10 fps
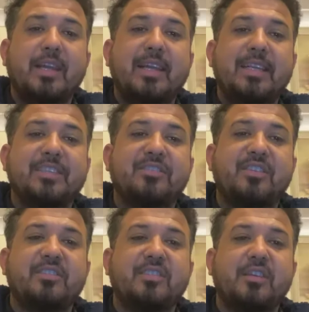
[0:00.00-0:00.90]
As
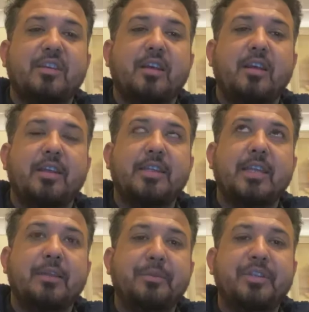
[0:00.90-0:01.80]
such, in a
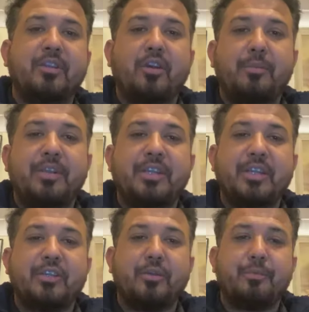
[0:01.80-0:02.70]
limited
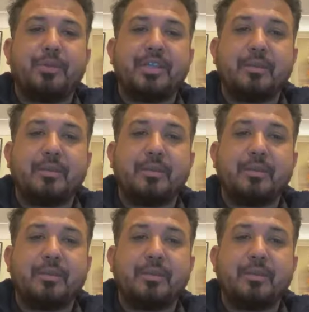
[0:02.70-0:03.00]
liability company,